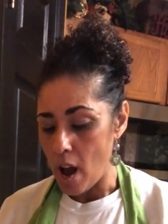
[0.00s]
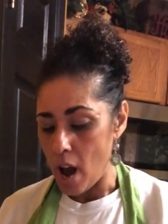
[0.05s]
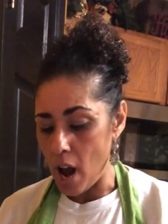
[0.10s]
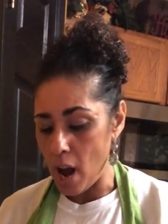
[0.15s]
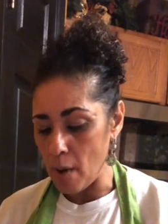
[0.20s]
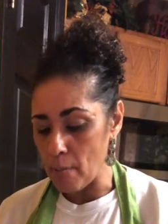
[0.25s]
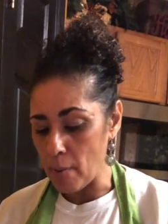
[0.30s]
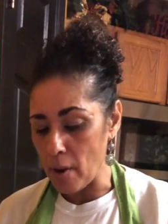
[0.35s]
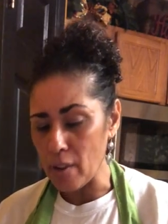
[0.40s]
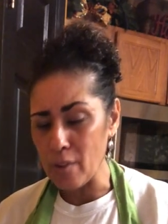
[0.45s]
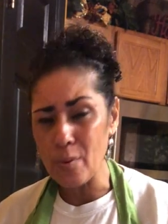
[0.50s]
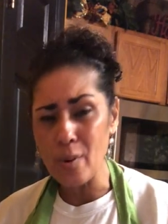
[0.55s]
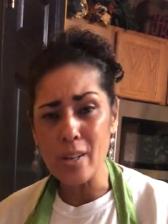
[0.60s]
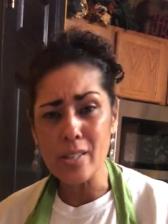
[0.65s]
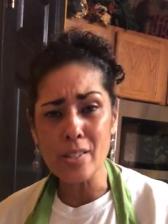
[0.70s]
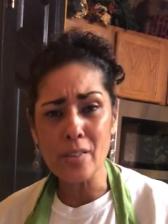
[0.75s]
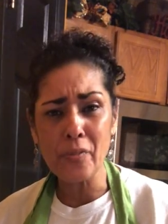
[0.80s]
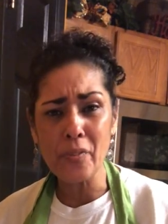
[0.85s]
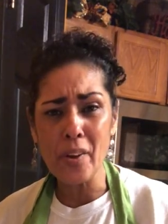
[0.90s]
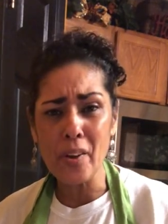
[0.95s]

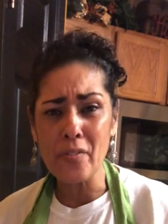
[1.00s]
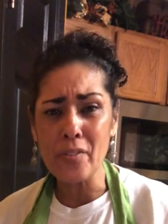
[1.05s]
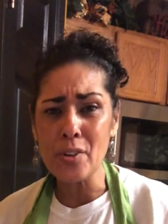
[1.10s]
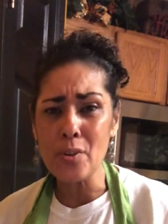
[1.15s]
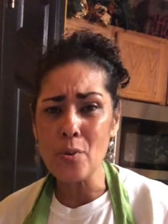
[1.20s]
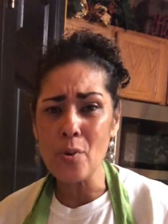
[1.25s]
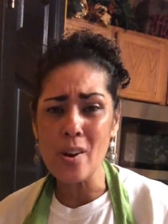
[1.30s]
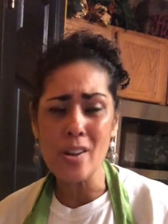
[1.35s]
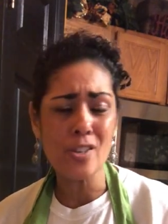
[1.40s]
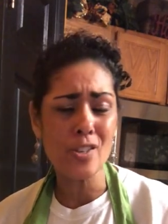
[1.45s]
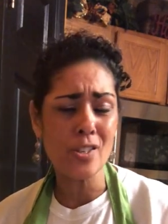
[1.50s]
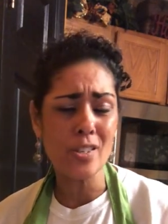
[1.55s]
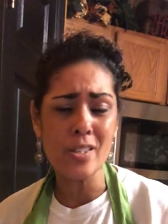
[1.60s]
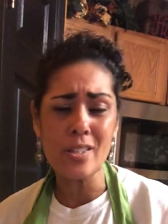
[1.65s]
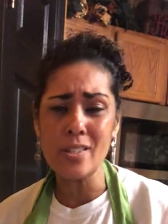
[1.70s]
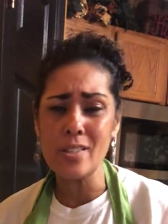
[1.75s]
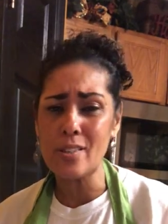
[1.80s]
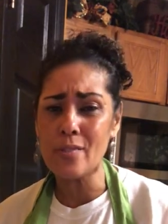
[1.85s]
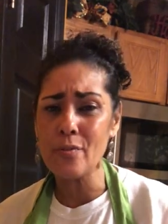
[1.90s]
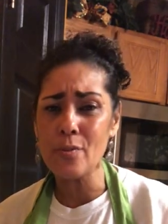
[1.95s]
Otherwise, if you have any
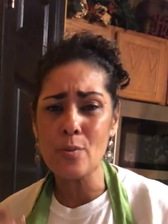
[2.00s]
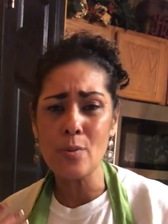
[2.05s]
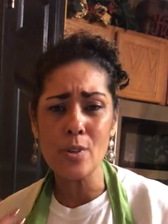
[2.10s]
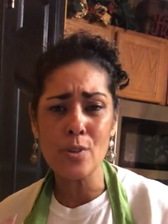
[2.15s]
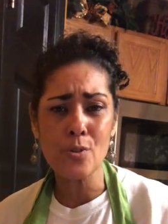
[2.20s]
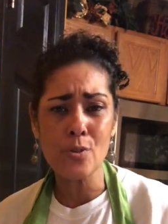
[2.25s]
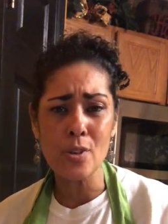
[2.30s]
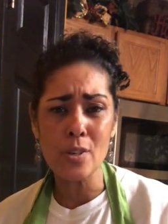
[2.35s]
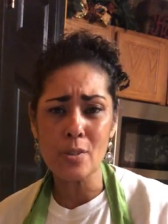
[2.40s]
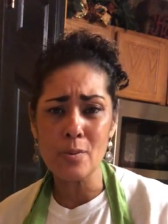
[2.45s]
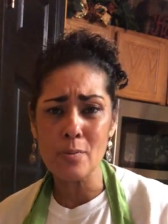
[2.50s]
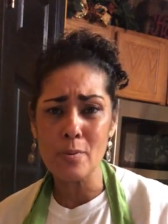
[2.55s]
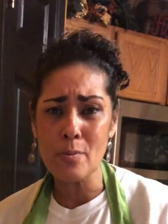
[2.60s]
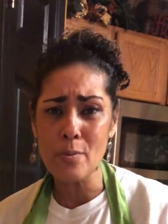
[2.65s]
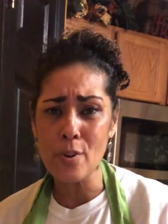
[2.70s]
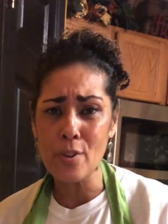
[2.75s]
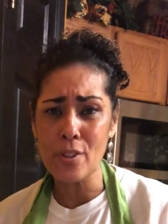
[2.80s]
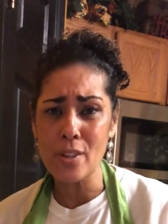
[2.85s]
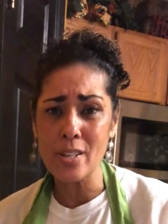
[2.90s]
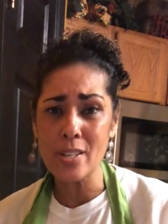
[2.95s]
questions, if you want to talk to me
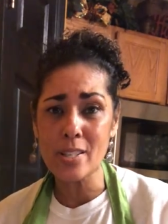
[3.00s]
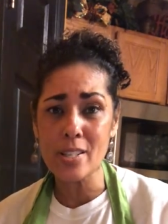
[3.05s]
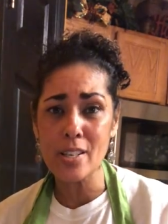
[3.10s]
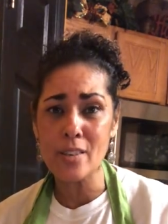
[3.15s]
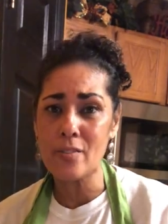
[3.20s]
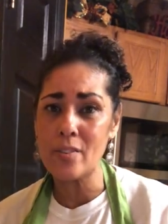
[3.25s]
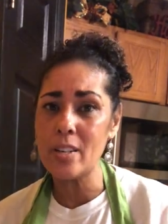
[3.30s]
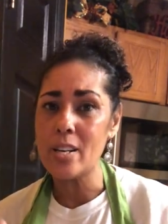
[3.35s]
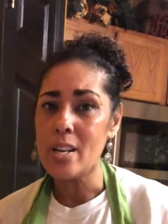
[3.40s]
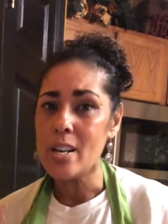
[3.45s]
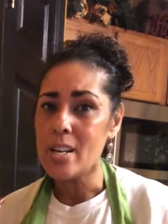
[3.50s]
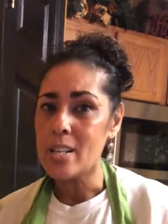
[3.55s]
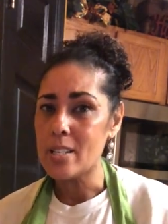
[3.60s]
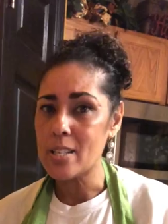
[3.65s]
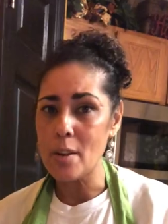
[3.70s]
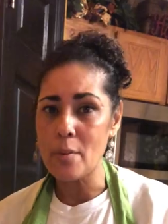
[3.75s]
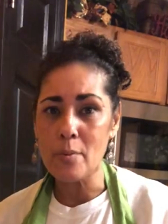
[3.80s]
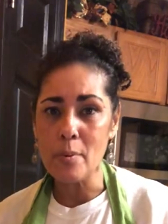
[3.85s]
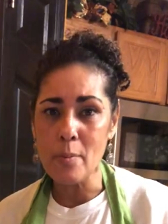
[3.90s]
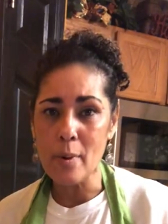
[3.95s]
about Thanksgiving,
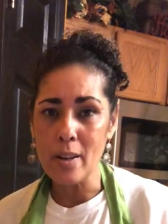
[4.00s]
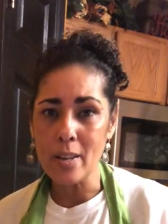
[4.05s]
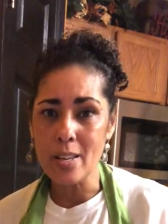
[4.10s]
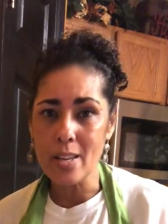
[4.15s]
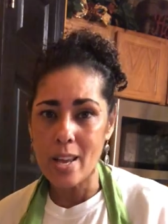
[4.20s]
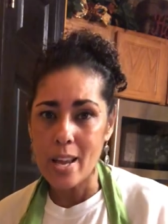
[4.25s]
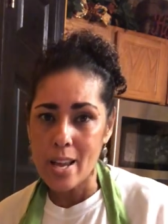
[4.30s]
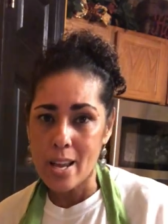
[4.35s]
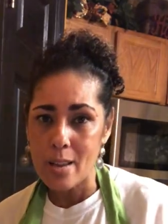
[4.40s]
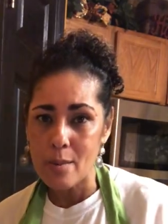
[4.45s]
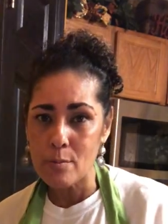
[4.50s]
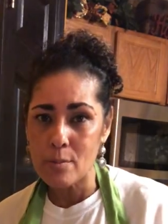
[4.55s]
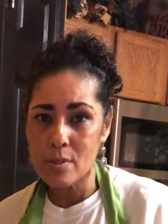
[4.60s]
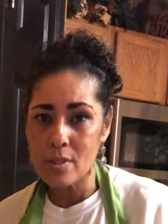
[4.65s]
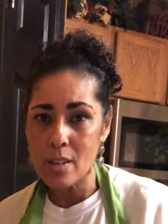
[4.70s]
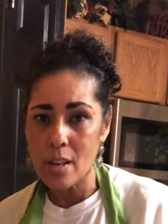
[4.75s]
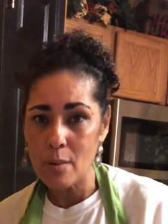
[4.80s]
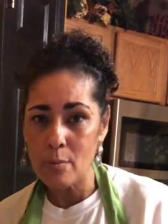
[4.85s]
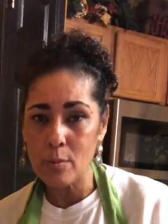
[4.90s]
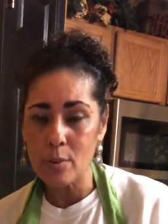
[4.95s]
tell me about games.
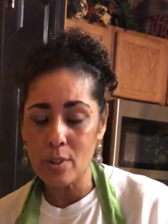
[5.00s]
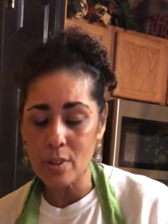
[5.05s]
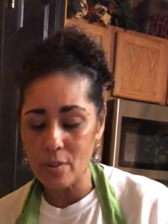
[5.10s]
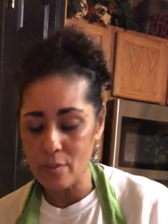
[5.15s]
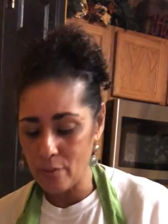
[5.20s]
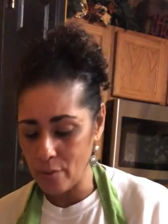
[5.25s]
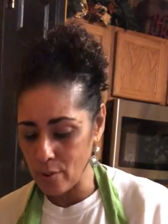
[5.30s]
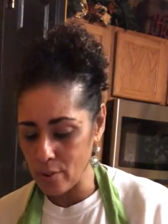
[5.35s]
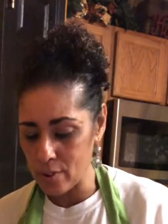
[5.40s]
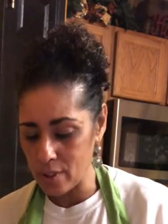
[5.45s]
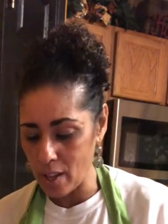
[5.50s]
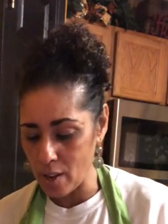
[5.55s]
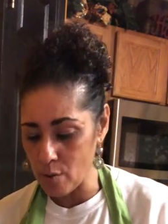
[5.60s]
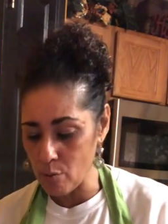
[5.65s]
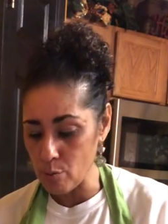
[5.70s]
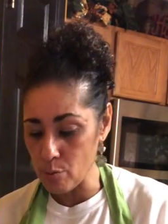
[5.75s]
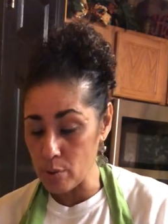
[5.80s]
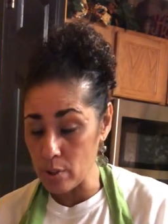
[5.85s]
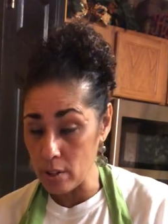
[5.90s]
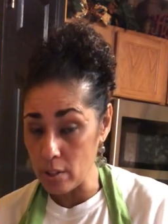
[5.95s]
I'm looking for like
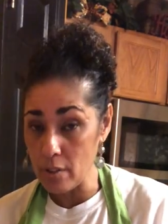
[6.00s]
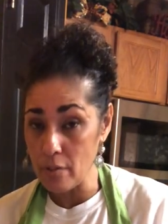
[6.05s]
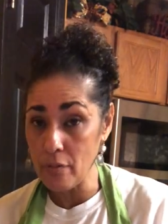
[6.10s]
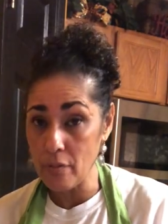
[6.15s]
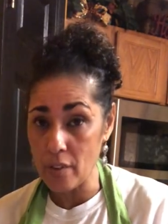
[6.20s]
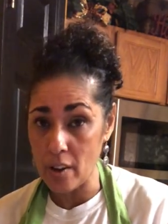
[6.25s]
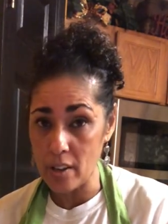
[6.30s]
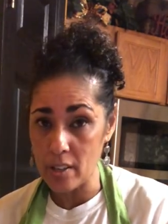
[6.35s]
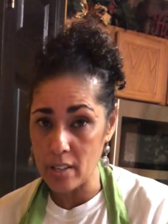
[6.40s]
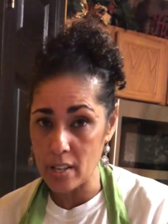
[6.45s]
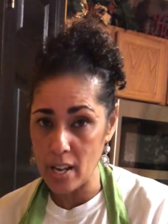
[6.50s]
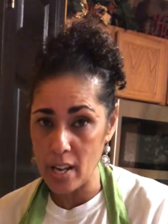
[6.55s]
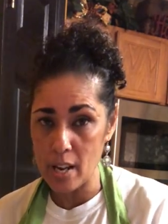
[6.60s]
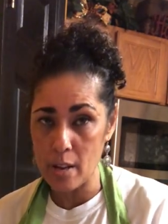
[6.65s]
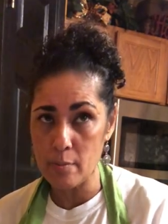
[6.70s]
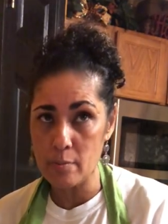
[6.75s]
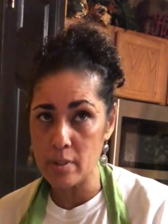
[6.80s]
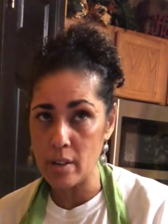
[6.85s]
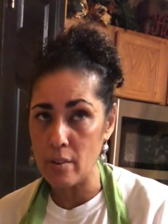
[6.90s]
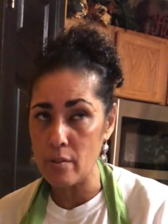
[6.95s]
really fun
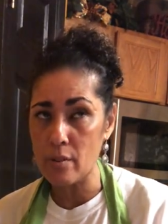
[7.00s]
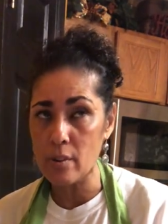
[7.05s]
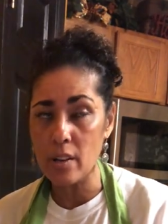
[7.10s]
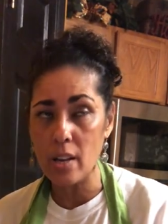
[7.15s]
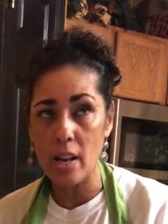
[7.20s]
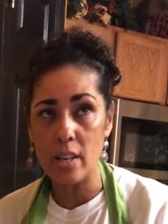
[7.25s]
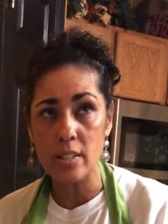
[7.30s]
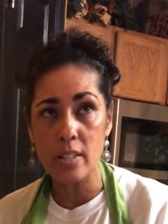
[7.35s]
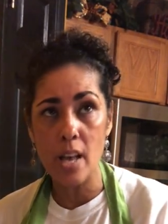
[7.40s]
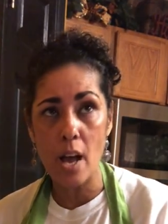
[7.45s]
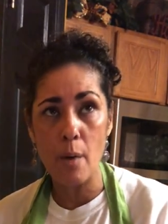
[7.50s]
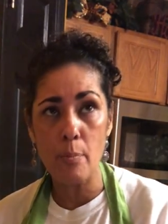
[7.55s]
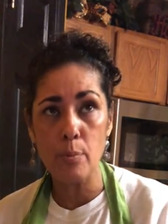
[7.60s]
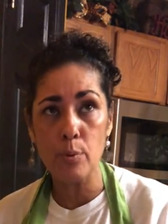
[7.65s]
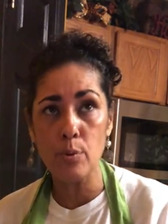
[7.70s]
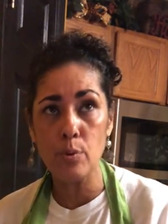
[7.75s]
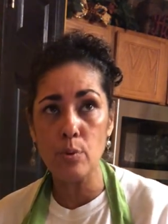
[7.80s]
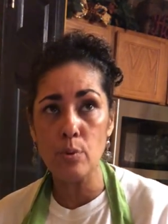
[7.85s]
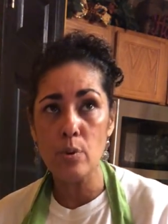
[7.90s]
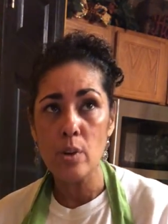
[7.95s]
games. I got
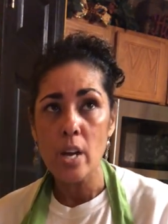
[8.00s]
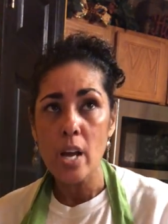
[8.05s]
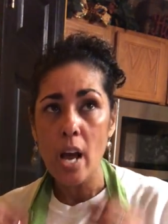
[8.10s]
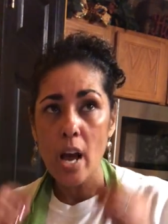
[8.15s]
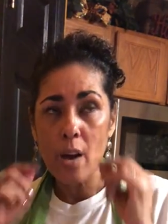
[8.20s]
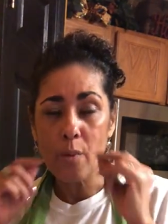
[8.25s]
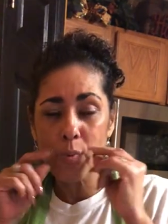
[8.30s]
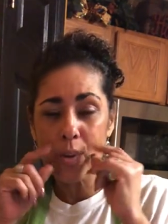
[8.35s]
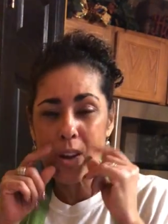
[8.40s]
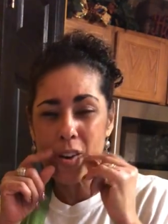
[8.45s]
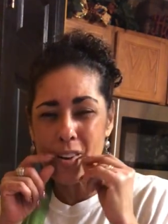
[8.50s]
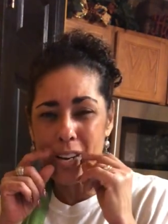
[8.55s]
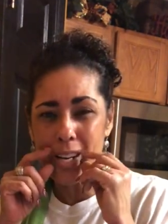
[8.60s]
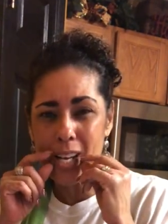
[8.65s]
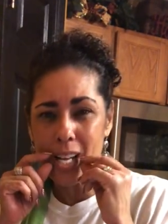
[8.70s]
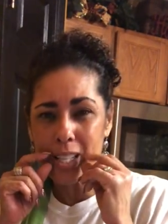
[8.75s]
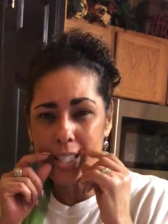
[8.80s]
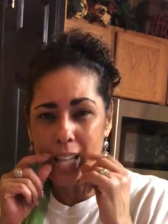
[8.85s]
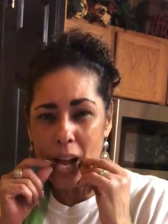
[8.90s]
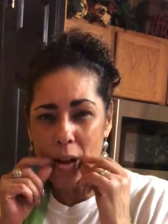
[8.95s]
Taboo. We already
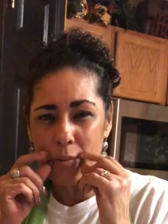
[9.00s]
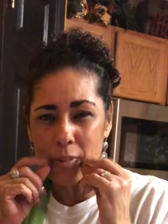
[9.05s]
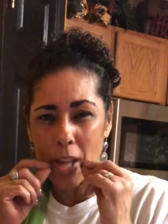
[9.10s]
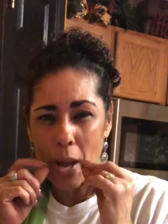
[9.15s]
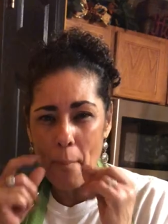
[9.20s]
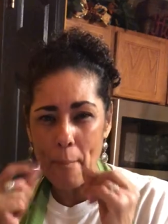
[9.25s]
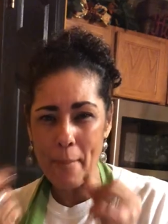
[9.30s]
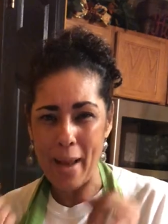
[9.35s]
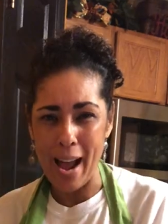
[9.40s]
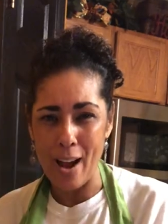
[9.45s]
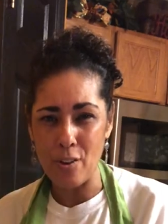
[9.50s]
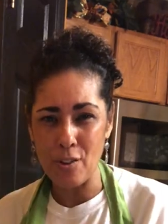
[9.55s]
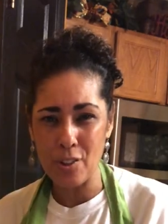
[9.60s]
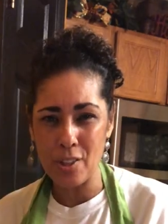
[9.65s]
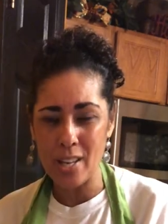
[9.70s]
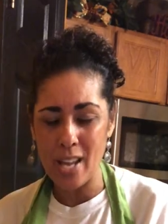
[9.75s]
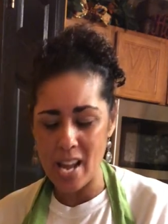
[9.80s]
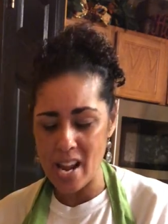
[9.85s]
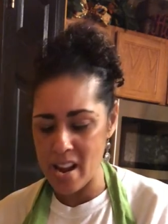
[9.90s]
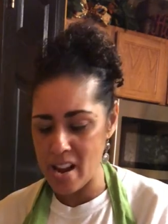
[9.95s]
got that mouth
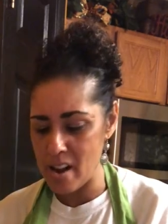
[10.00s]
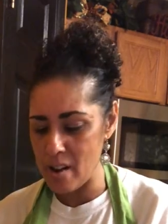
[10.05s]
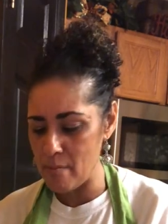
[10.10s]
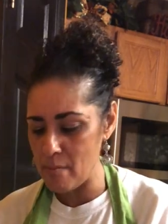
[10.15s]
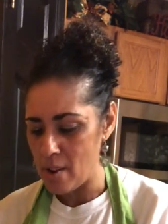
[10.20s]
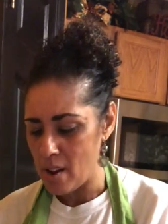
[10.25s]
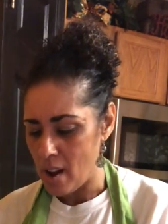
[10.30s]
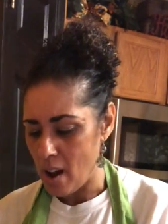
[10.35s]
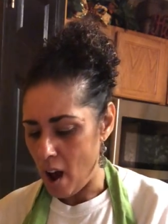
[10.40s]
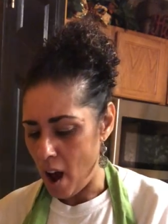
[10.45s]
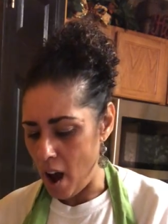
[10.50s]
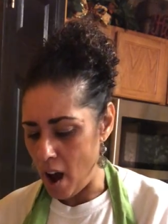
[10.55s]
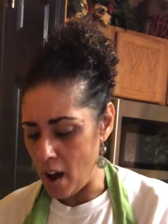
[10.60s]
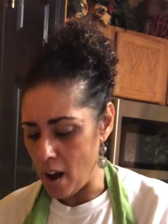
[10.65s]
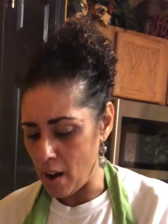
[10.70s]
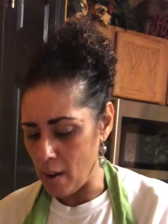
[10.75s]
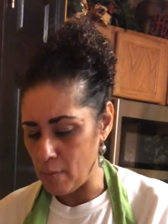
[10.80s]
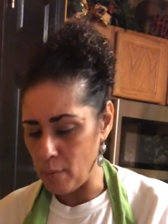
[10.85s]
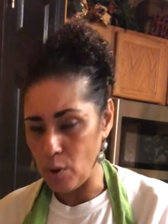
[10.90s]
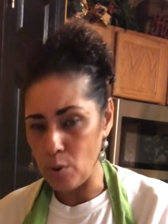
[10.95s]
game.
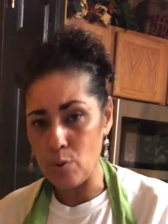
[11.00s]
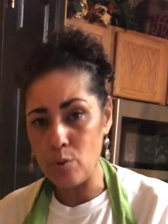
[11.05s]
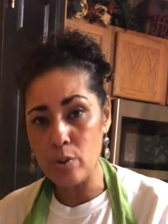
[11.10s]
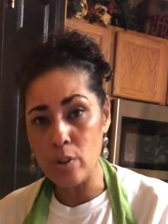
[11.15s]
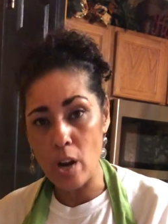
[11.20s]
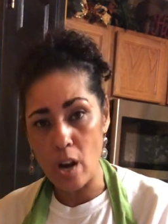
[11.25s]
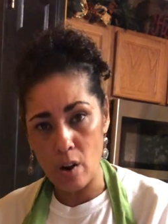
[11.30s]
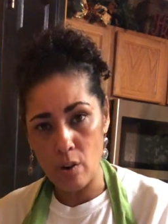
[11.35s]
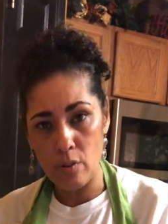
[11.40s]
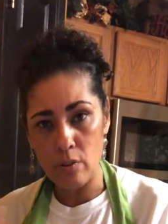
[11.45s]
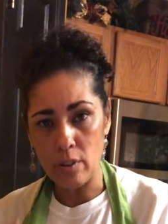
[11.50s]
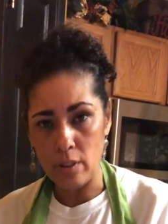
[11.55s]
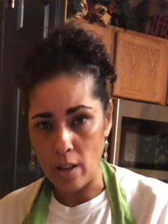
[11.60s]
Uno.